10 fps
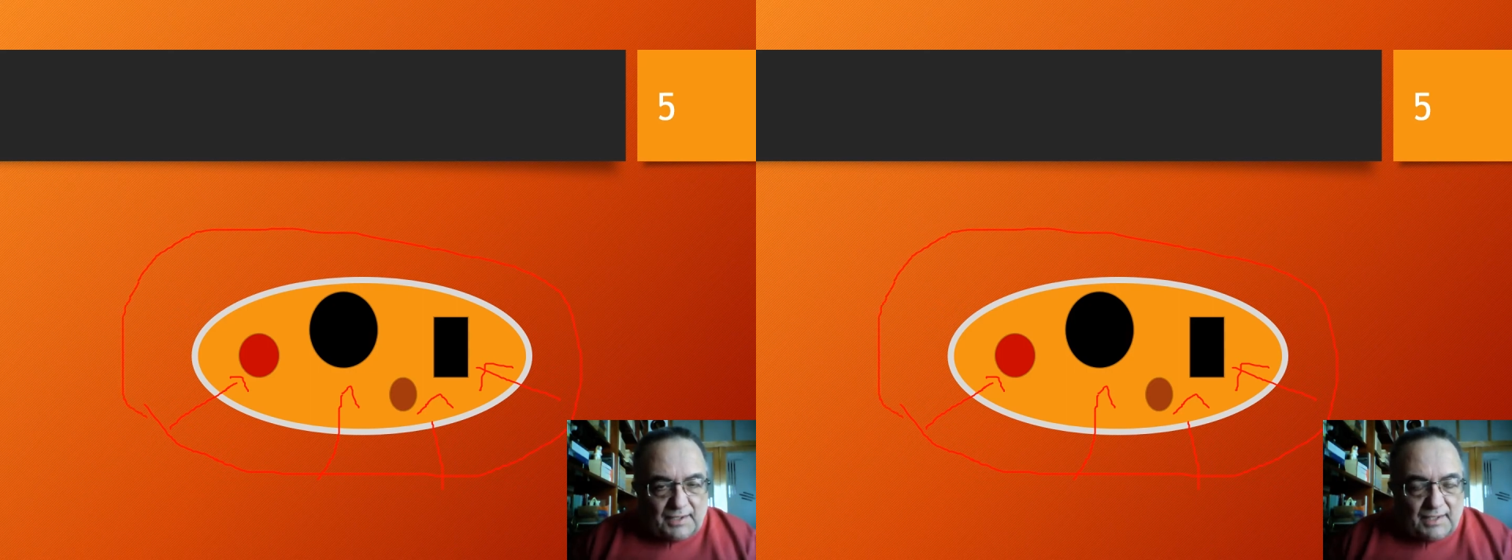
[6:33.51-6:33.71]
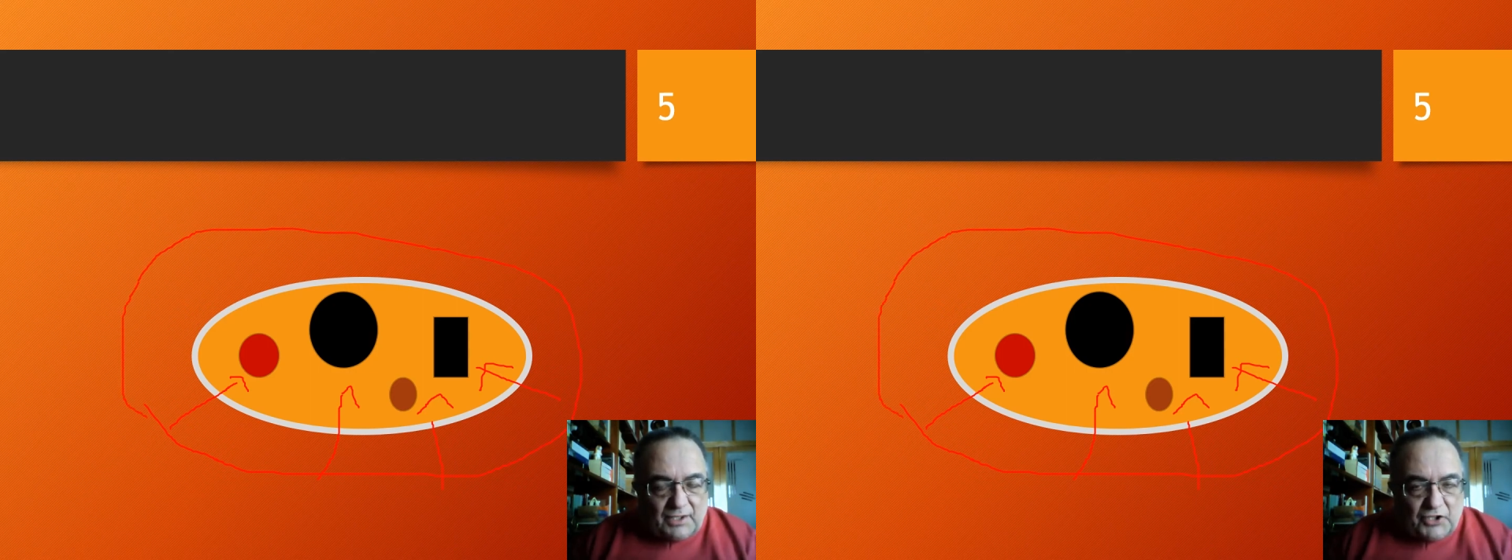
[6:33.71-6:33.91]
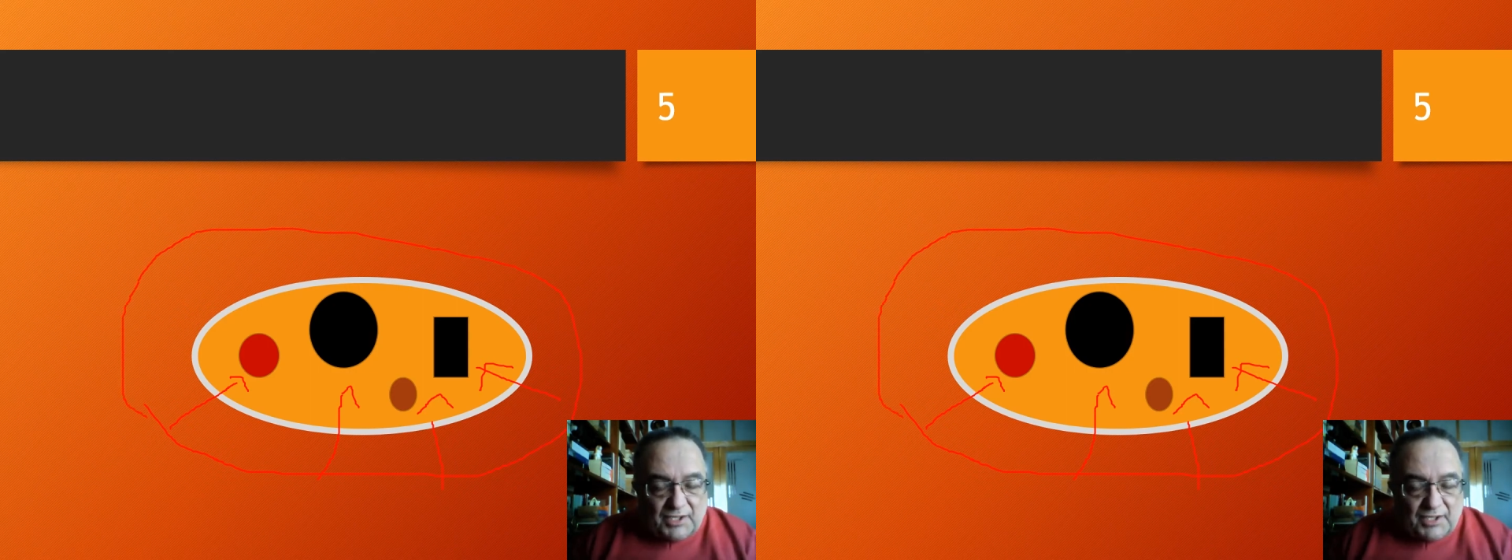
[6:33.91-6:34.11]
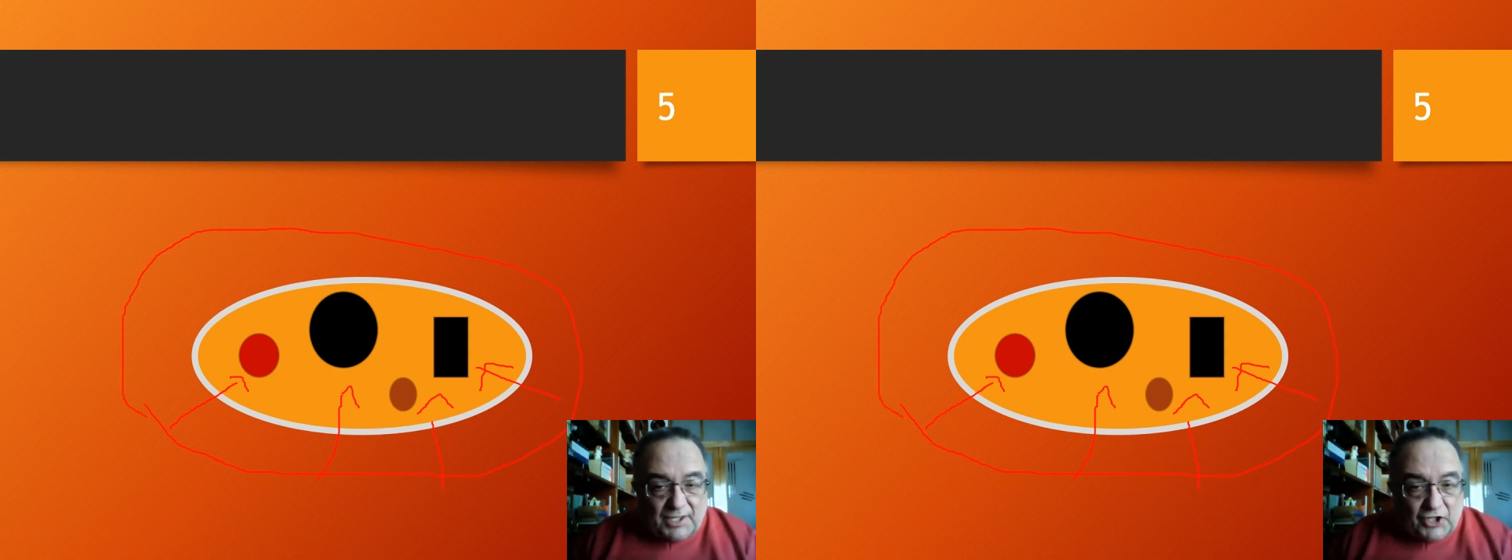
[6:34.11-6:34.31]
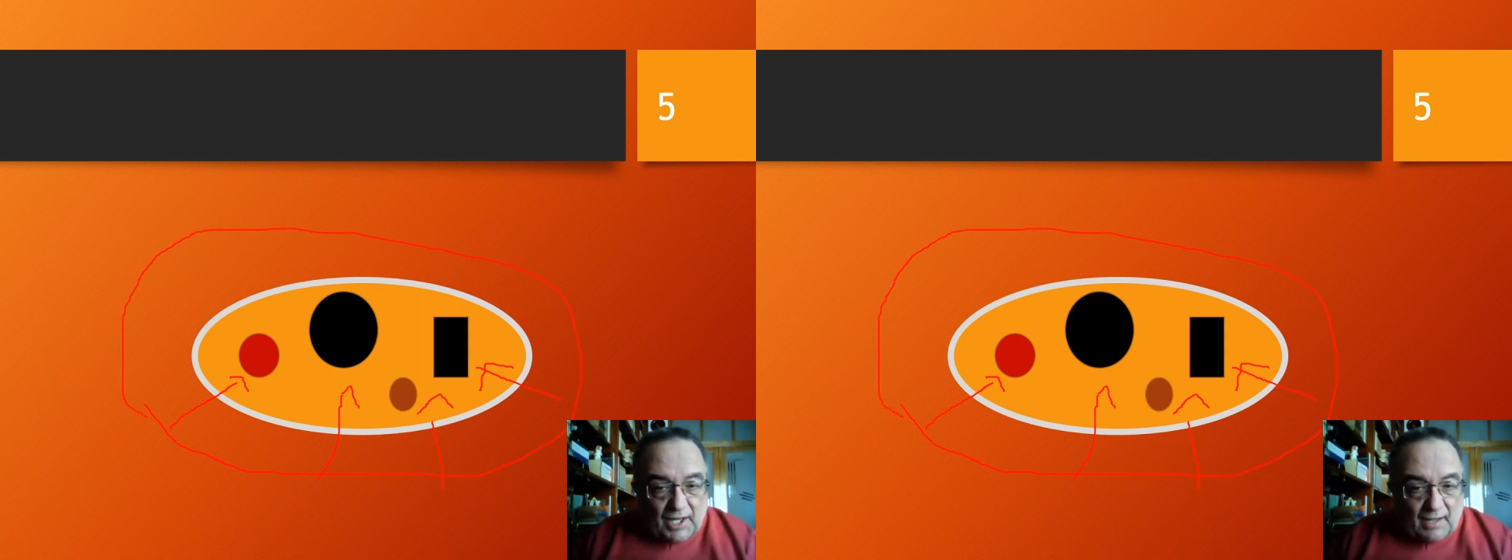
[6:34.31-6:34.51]
is just a
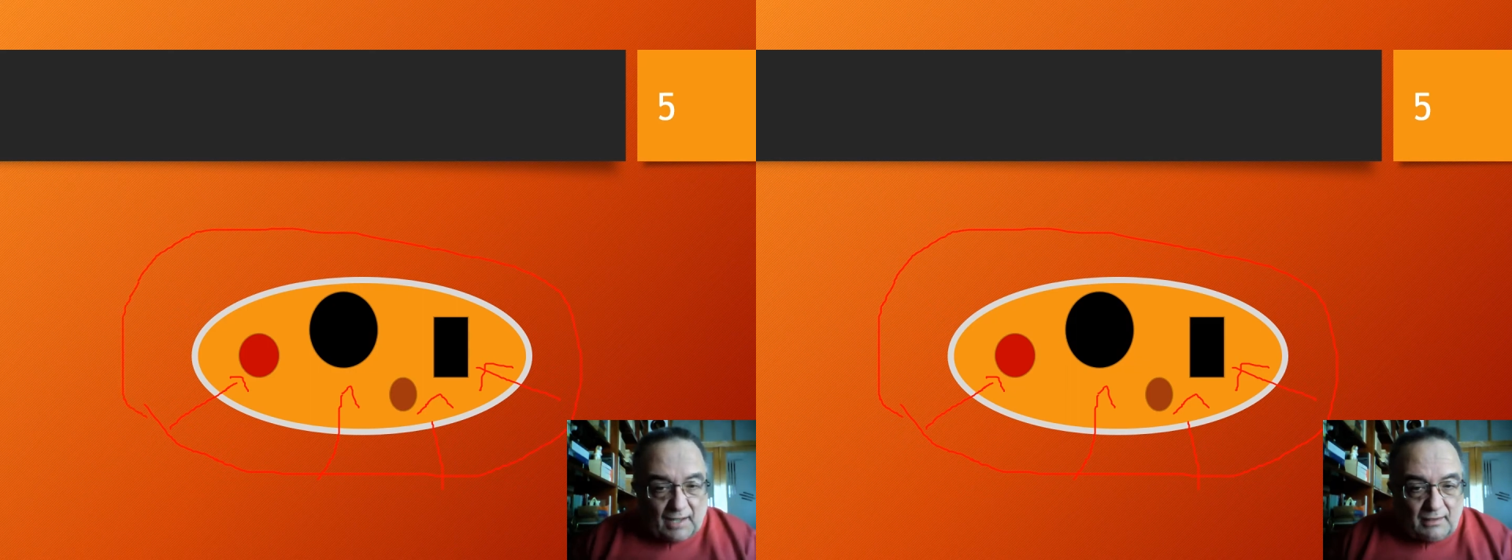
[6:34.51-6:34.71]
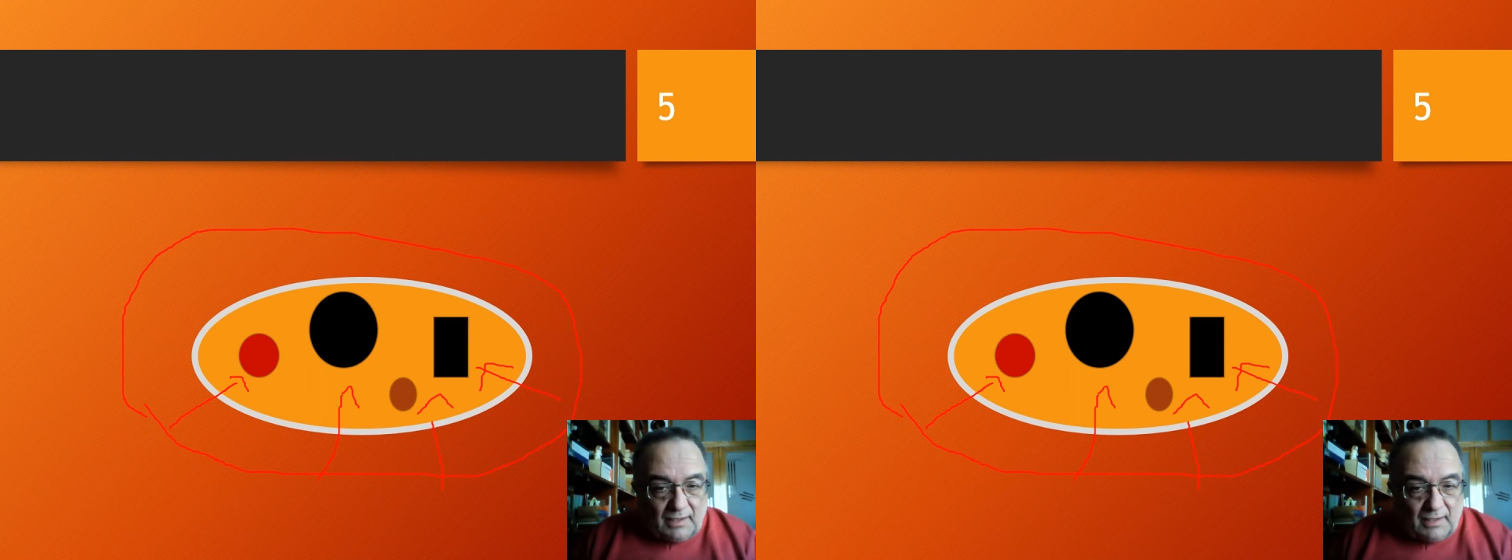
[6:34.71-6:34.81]
shell